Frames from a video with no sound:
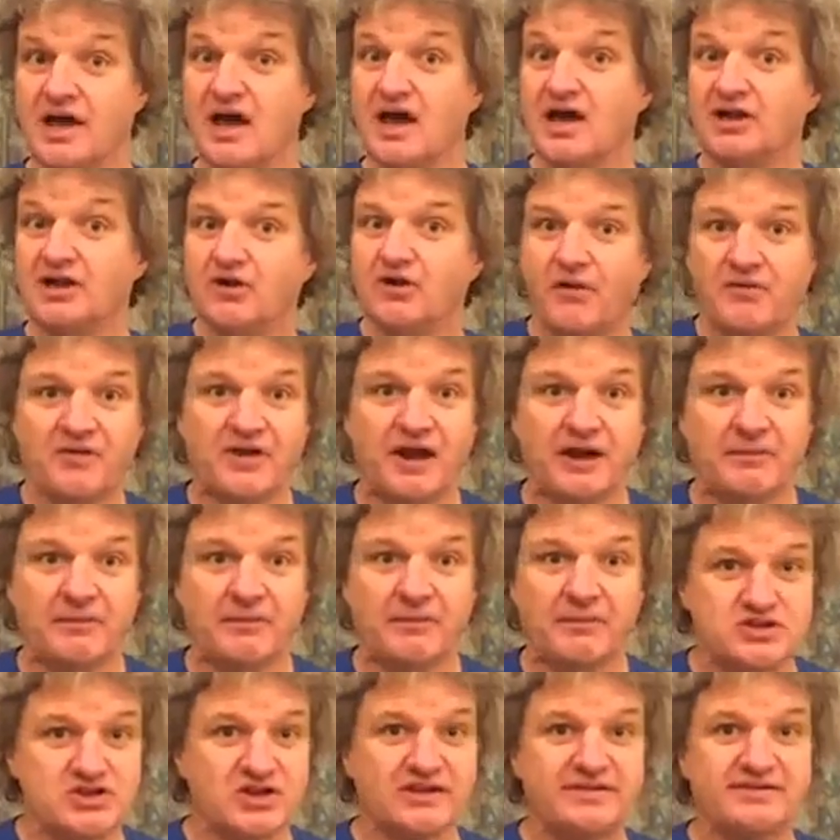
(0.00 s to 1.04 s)
Not that I'm
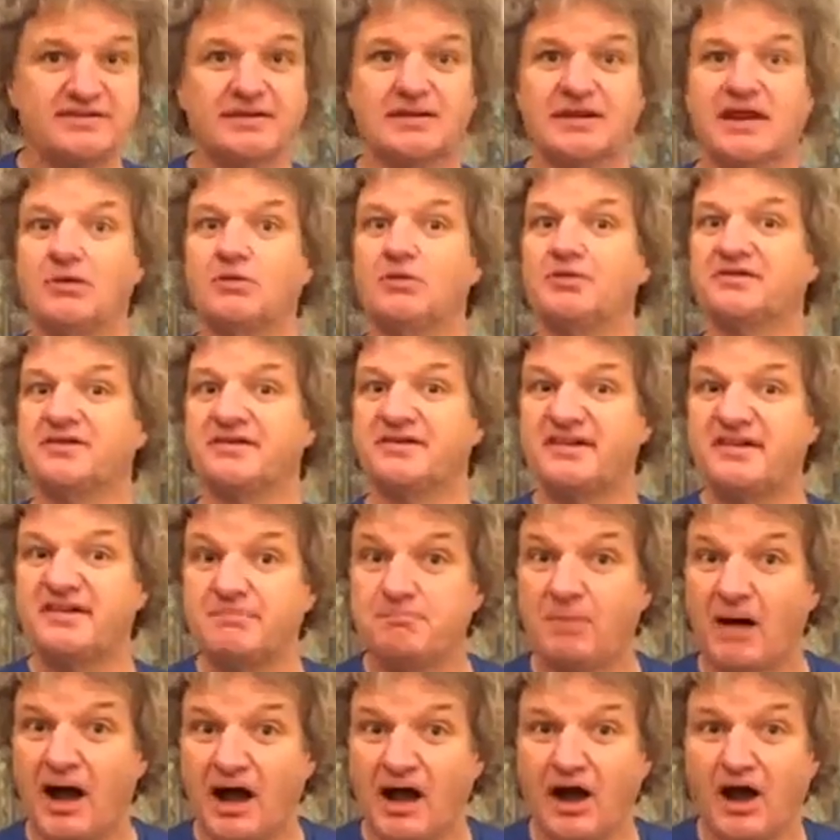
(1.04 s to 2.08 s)
suggesting they want to
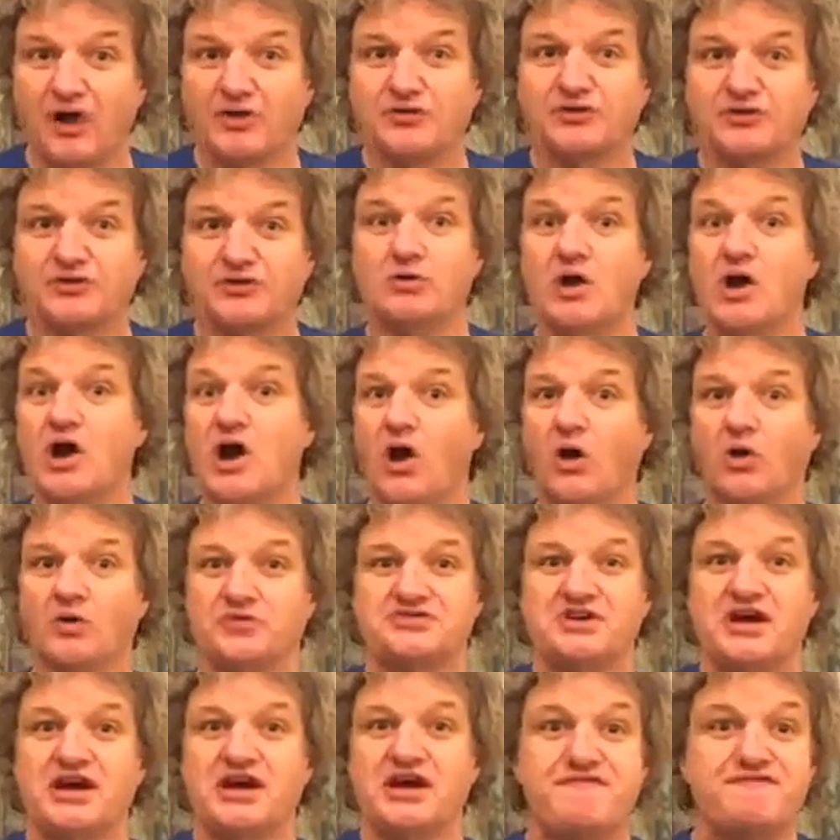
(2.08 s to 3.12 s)
spy on you or
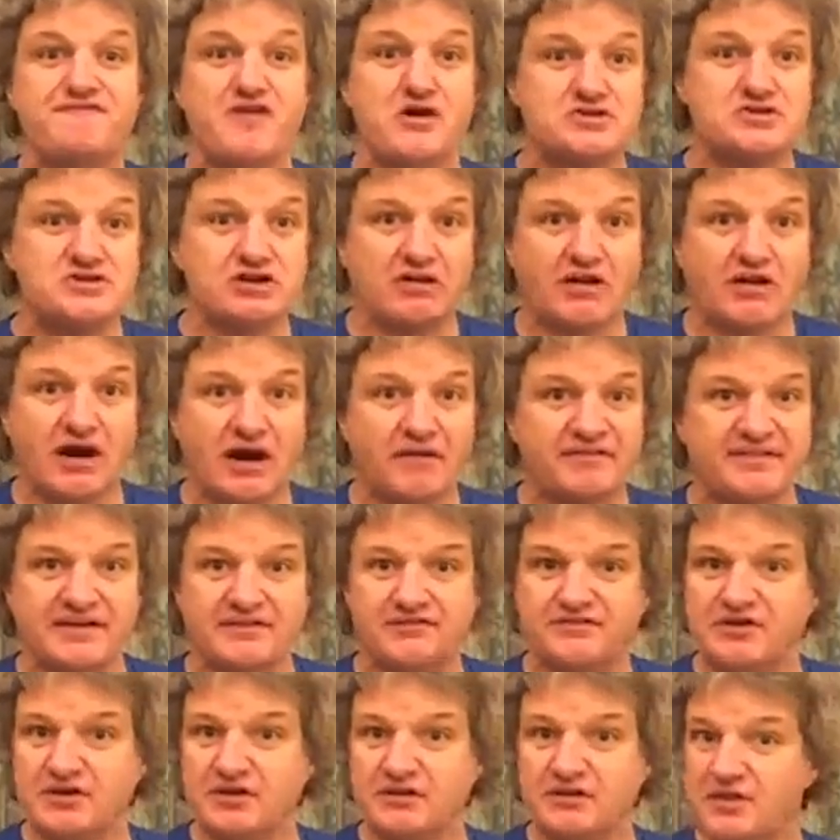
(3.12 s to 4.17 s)
take photographs of
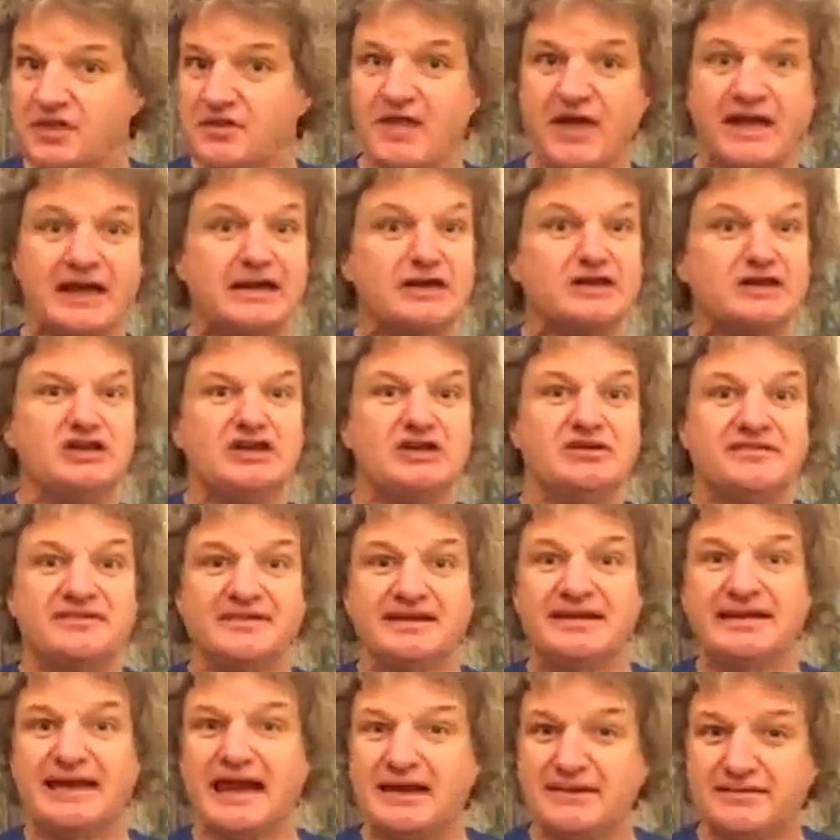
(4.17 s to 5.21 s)
you that they can use
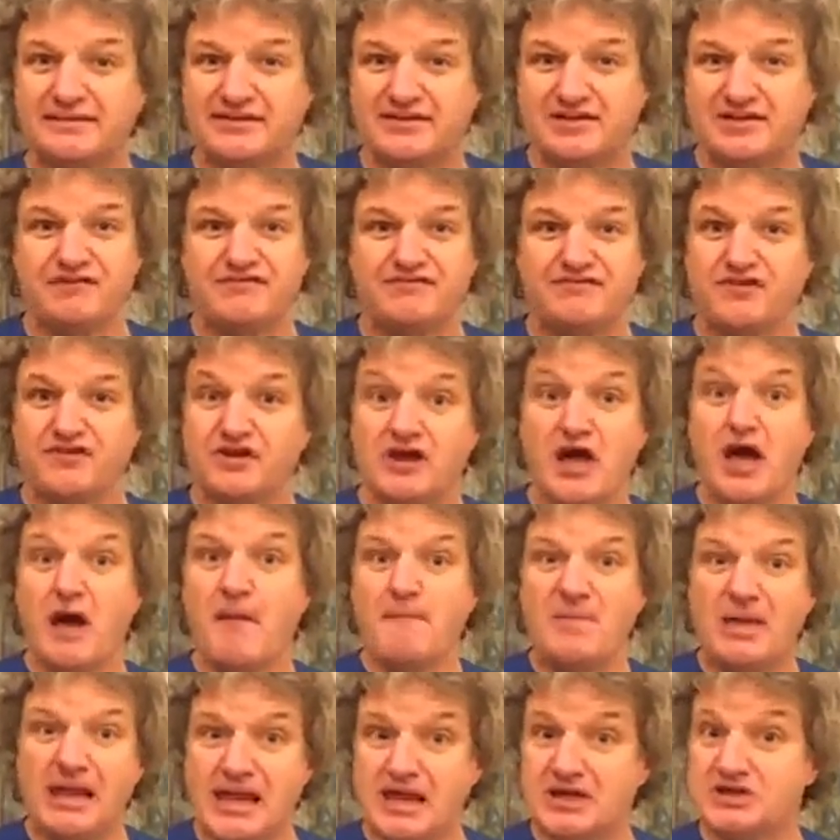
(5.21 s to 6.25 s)
against you for
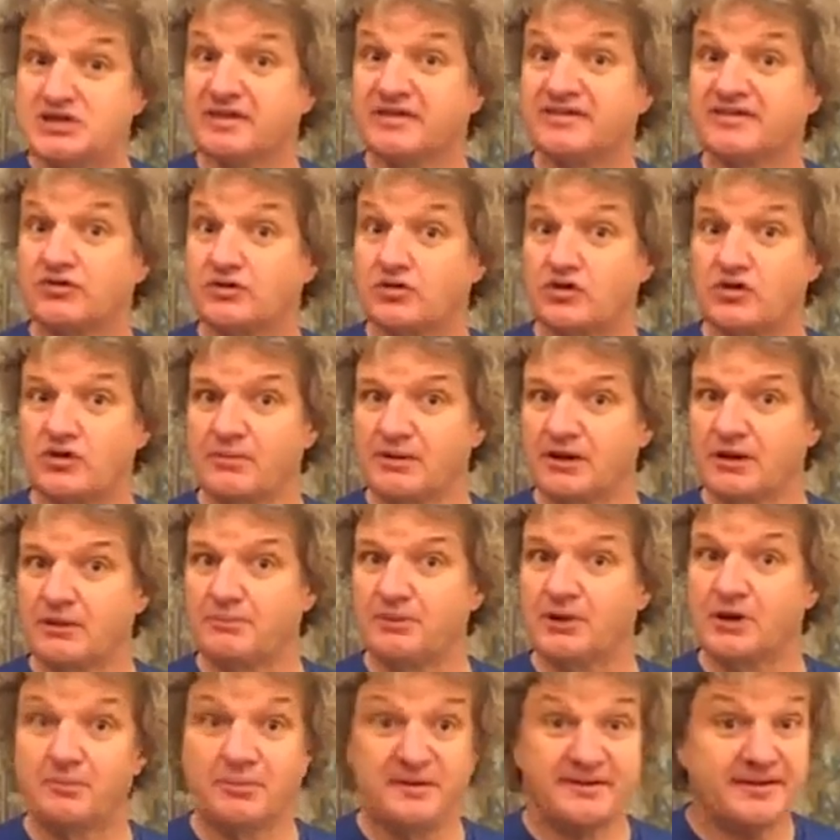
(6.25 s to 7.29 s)
malicious or criminal
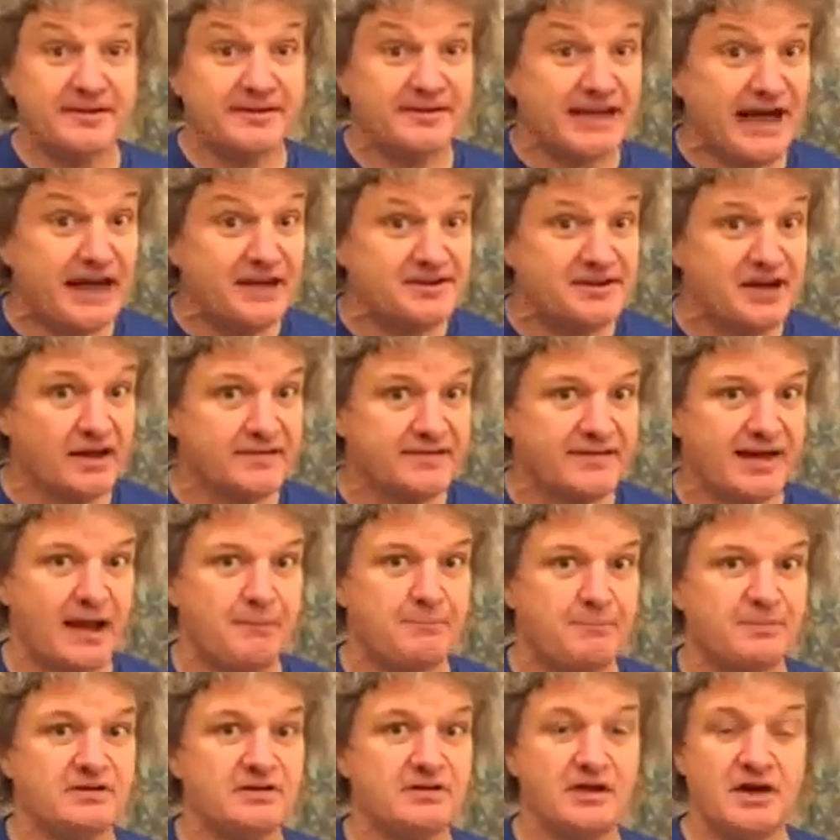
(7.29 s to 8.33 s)
purposes. That does
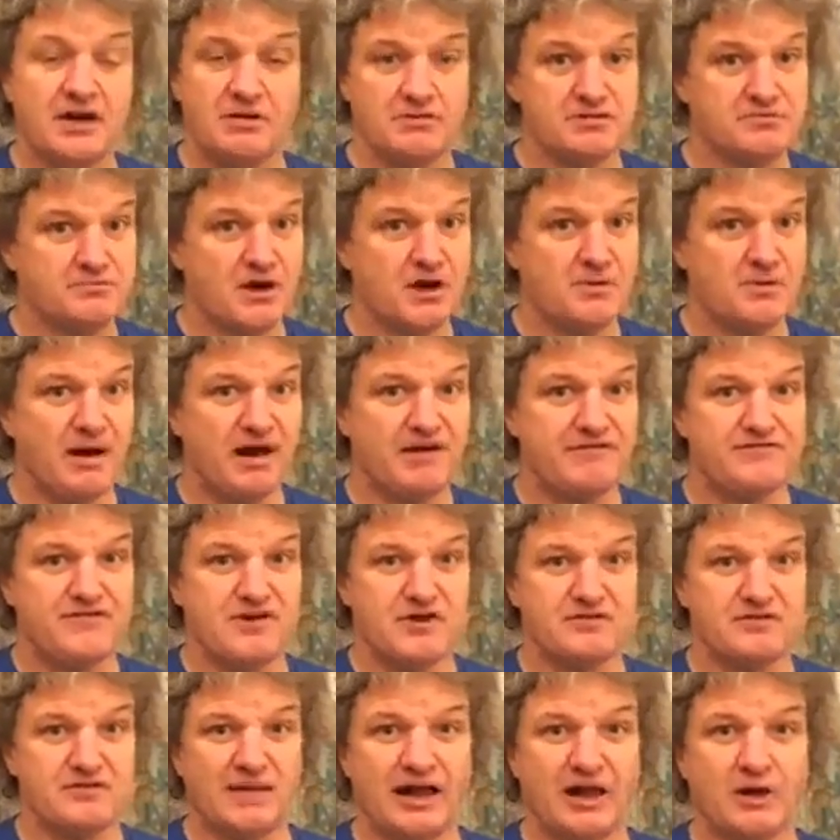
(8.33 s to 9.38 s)
happen with mobile
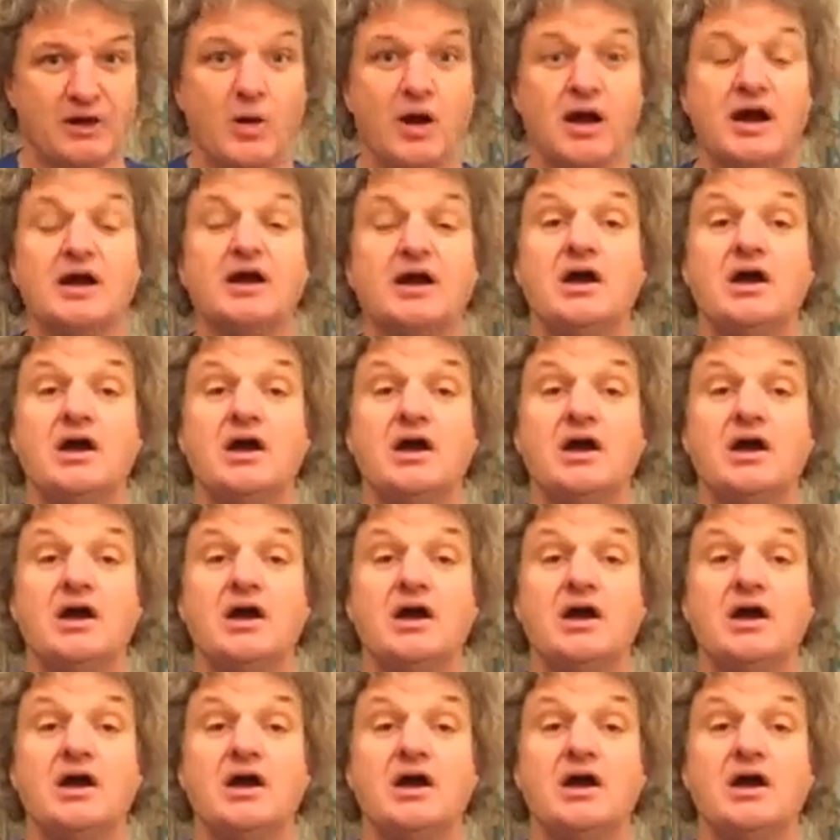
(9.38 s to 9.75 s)
phone malware.